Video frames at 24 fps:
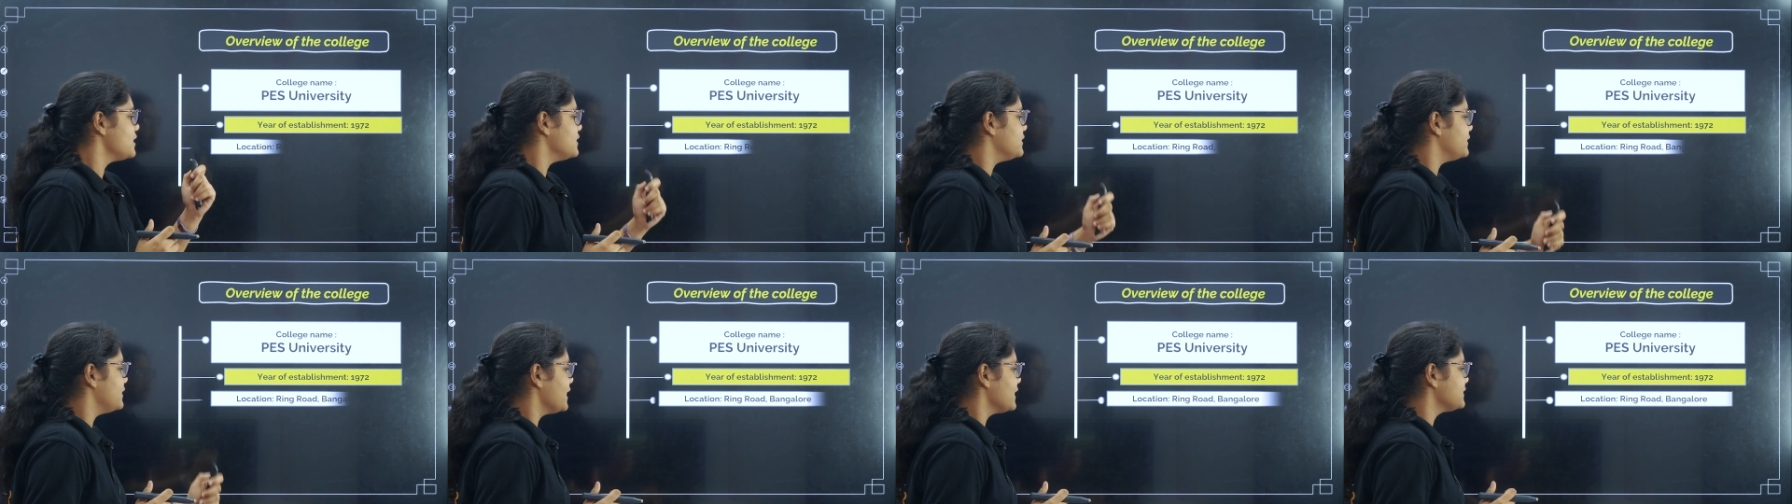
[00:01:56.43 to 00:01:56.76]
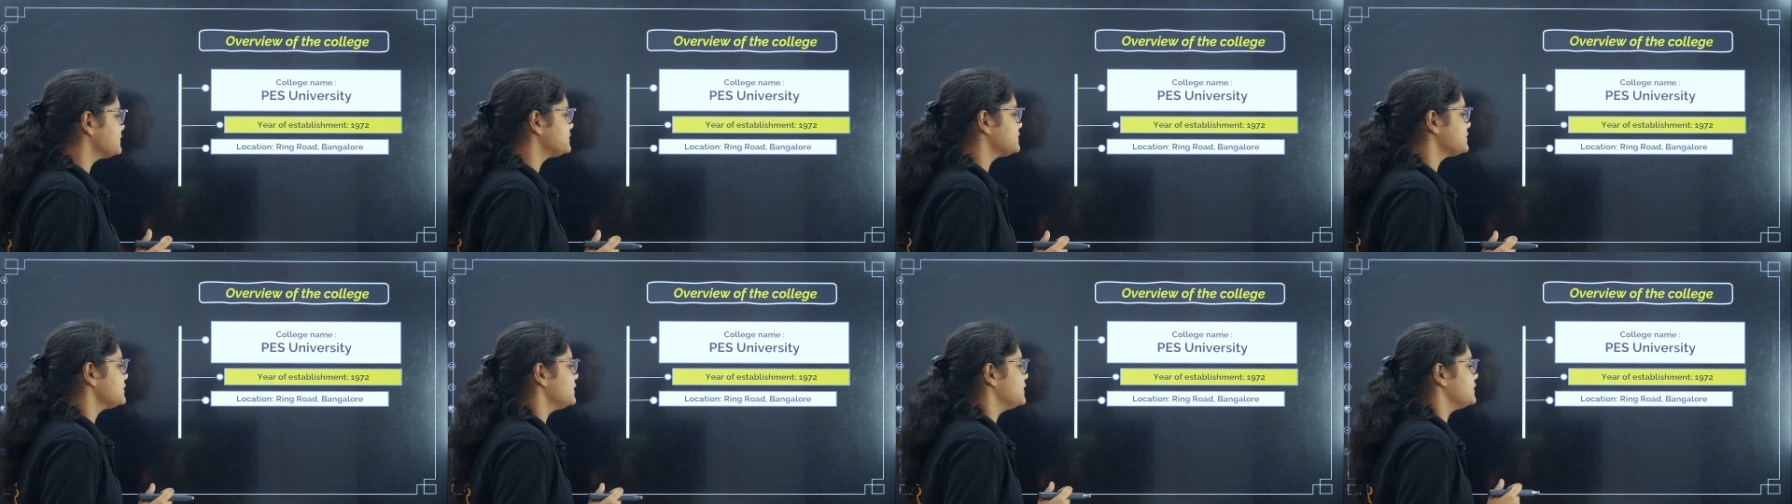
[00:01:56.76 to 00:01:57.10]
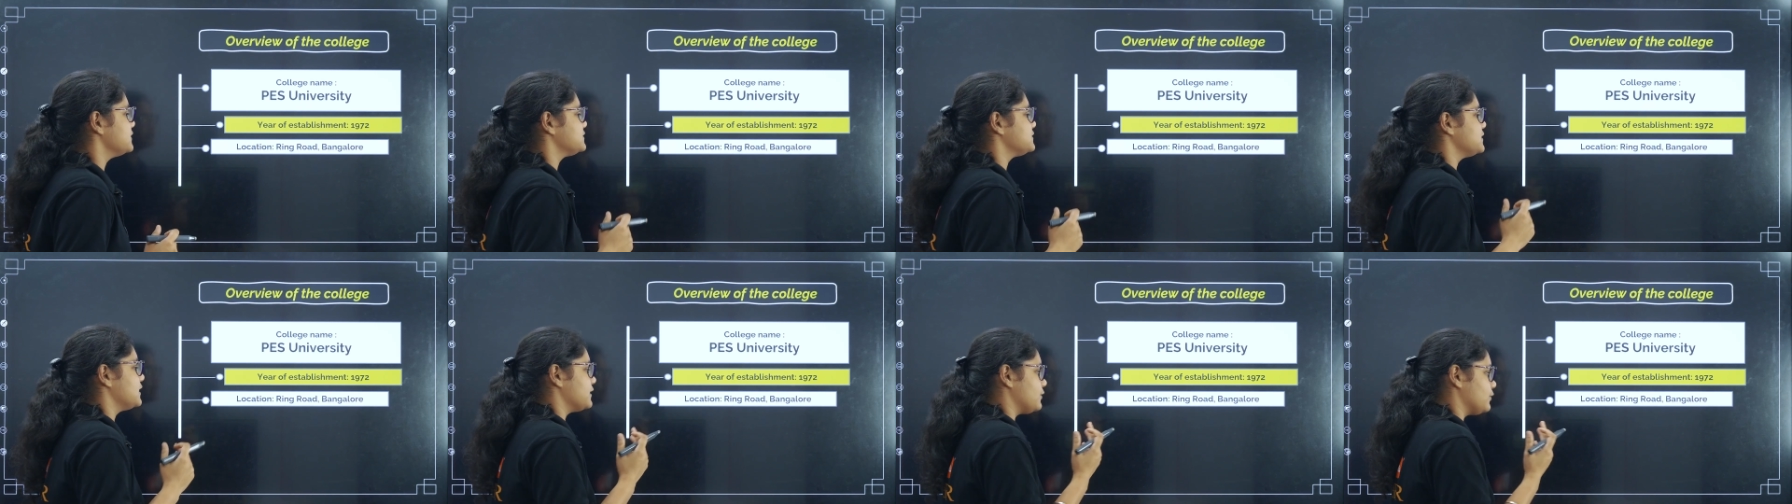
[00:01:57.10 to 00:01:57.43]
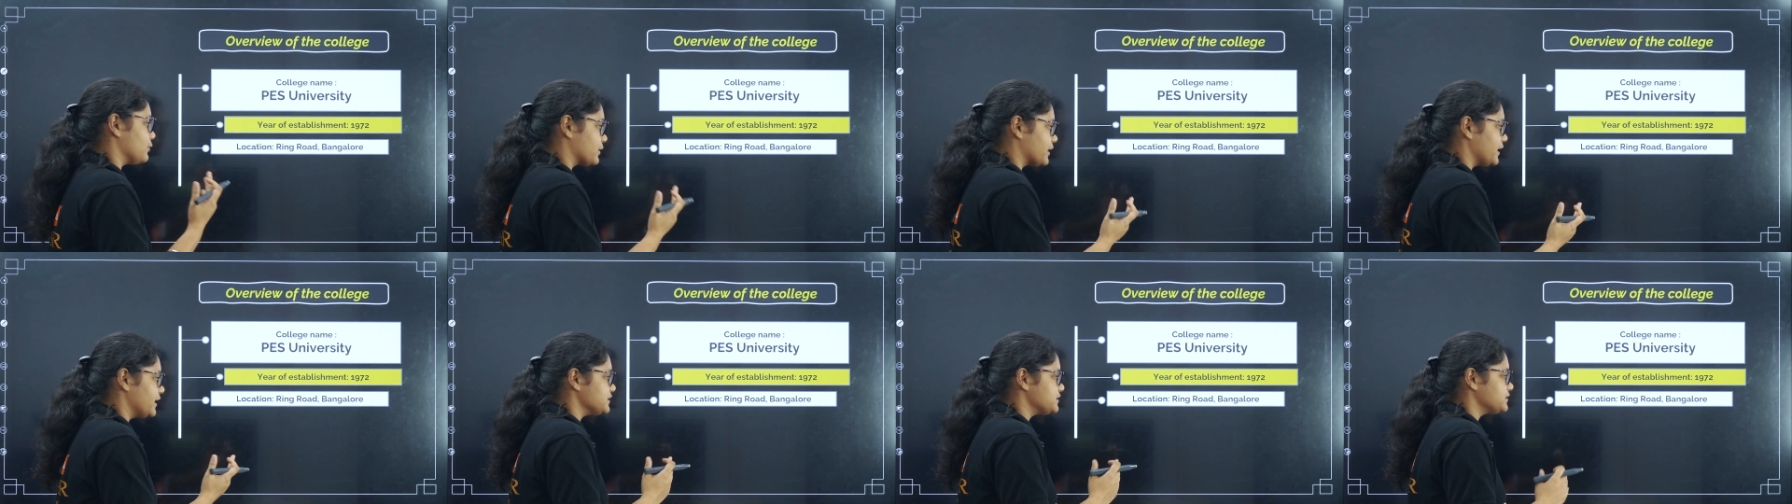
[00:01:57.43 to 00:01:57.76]
Next is their
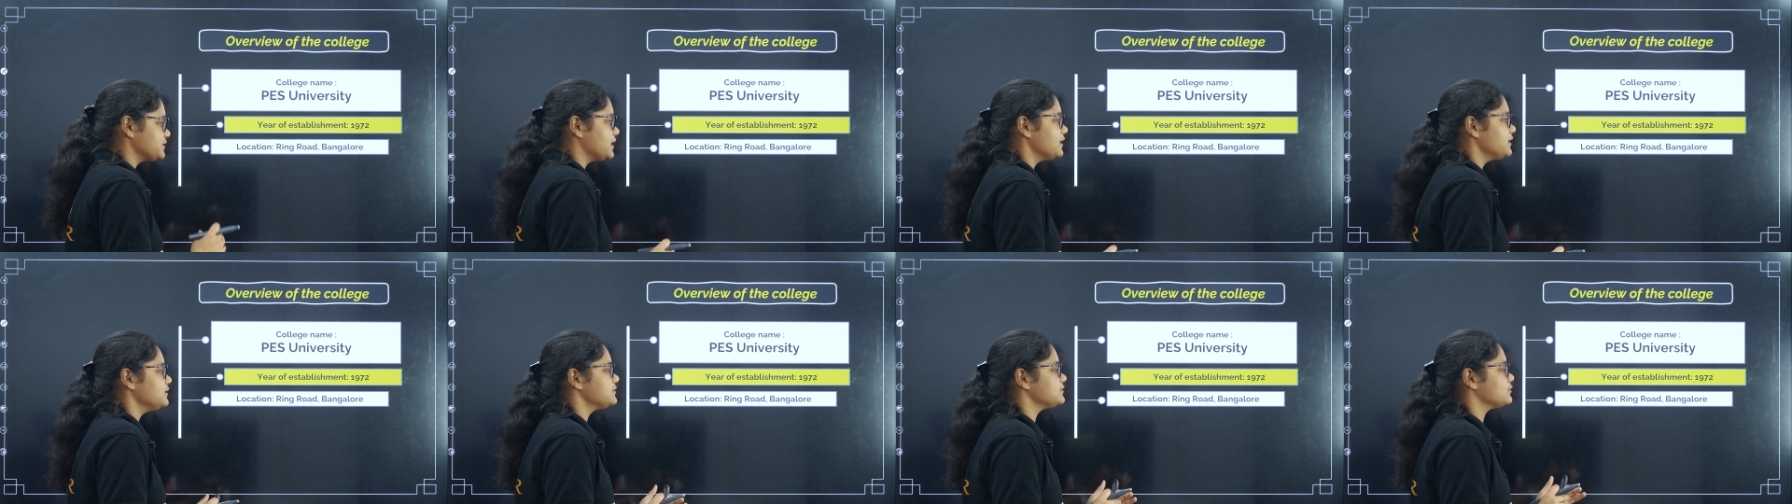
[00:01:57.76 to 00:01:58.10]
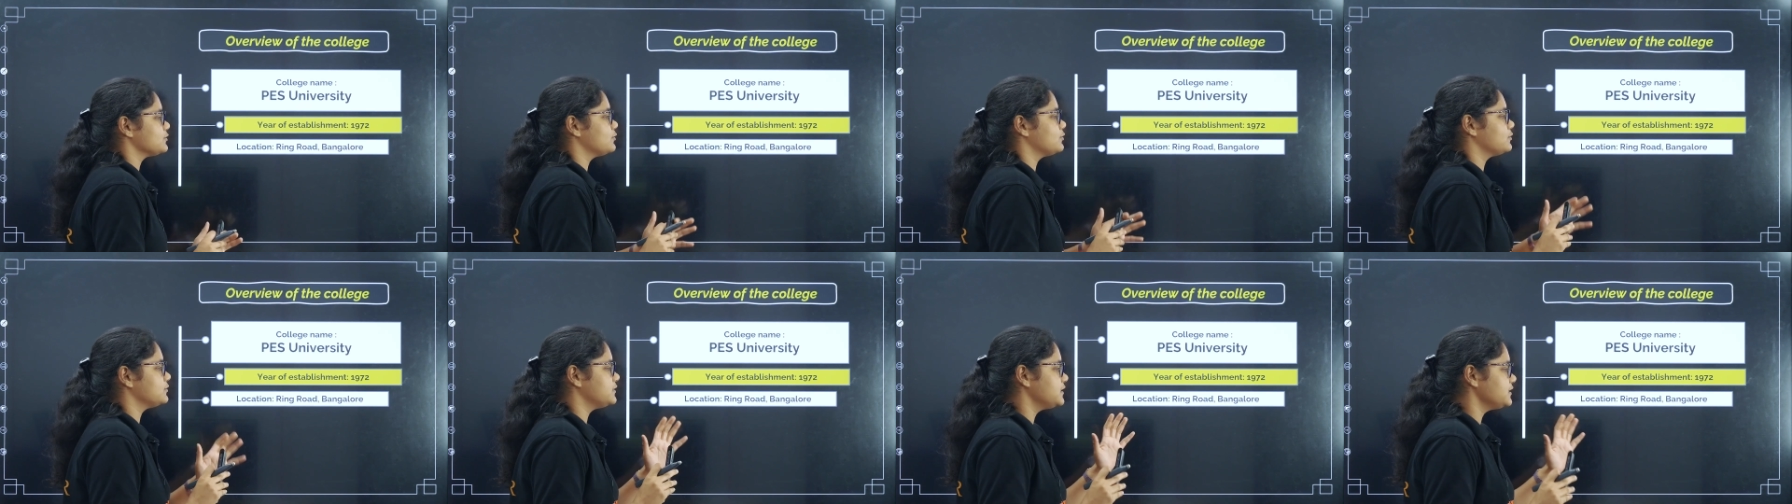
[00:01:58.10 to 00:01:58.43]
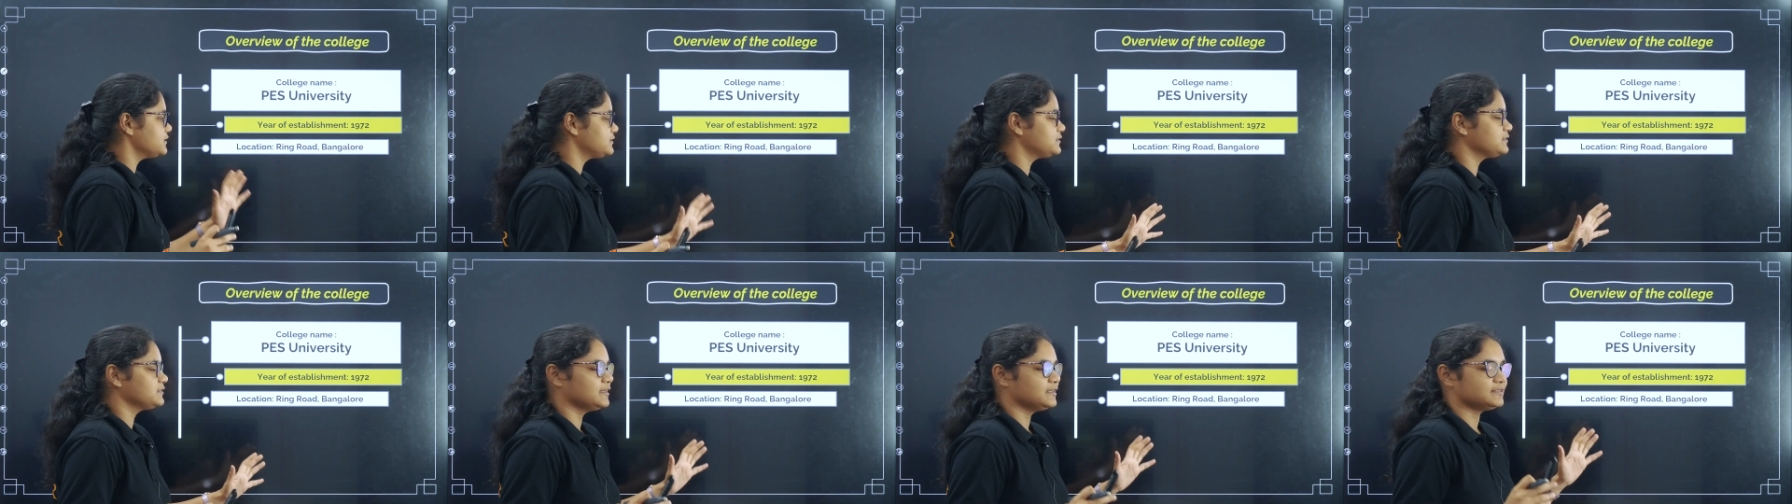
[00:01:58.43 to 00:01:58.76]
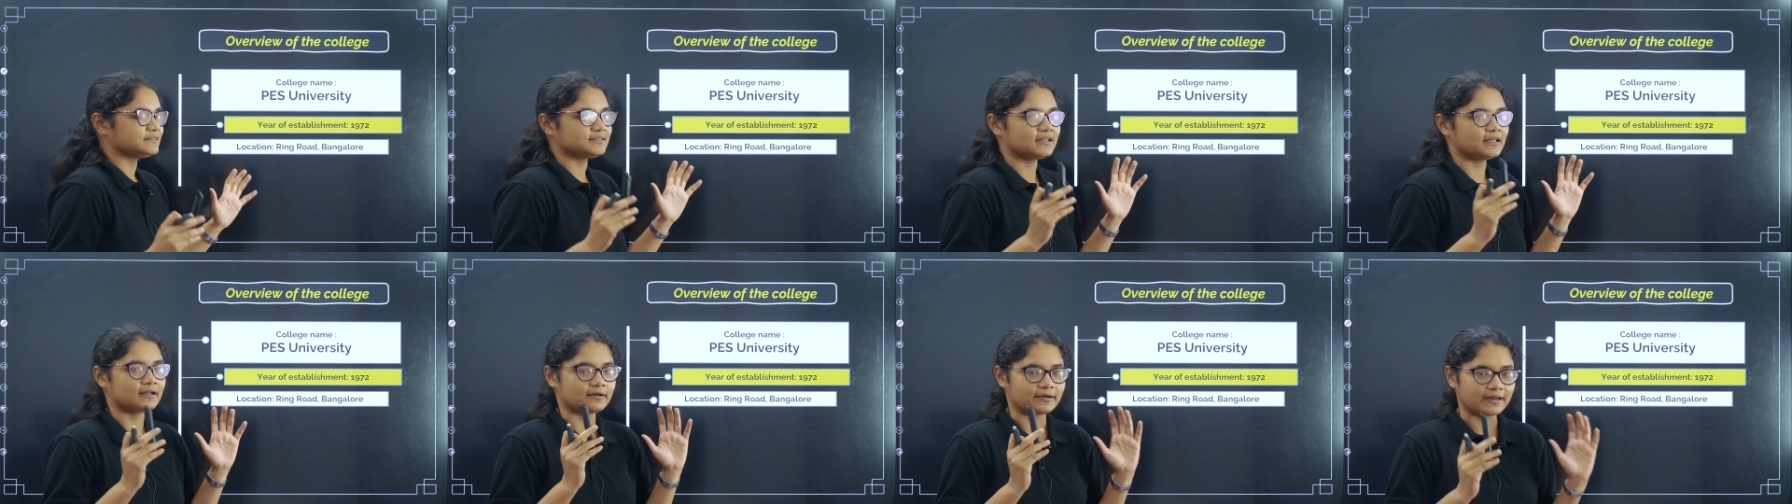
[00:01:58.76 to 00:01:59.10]
location. So this
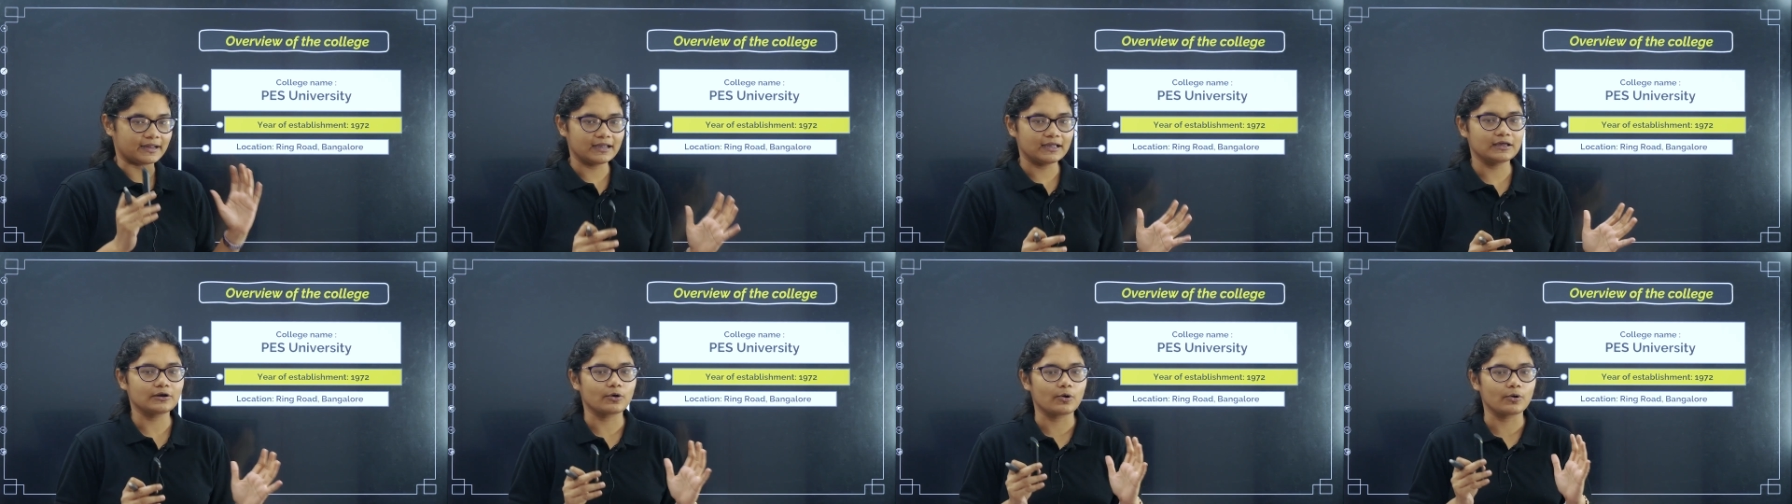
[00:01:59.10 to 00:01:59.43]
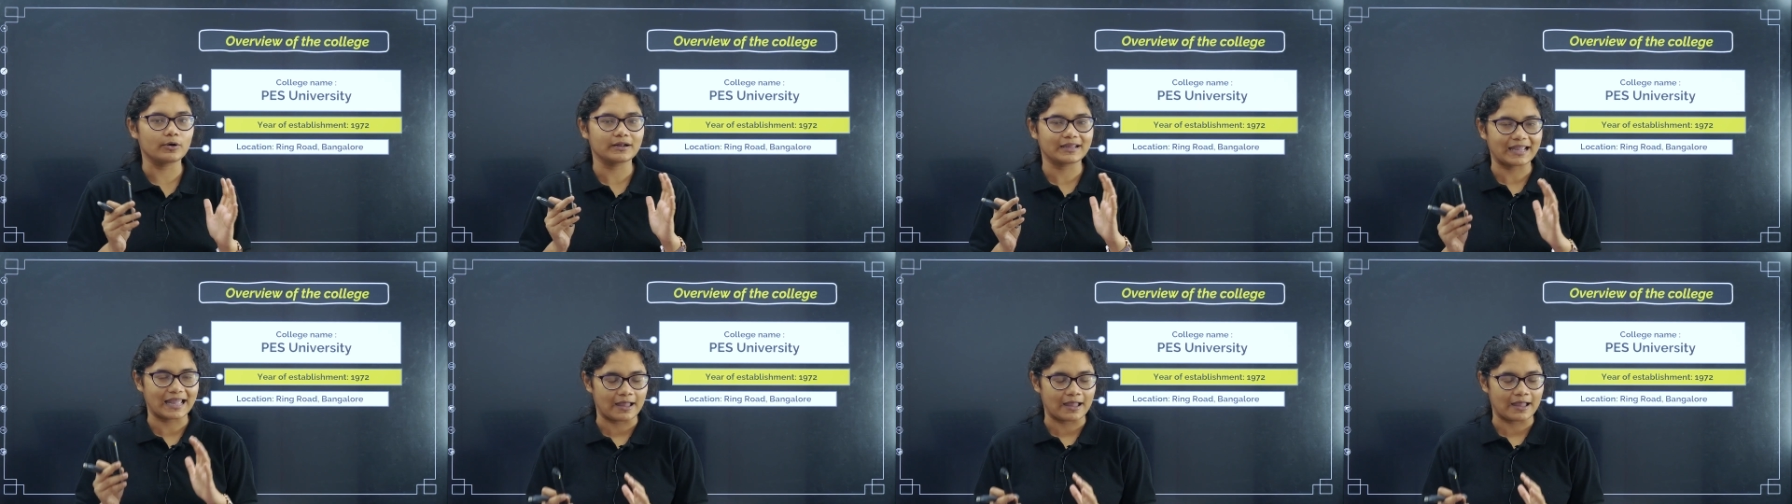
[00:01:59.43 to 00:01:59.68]
is the Ring Road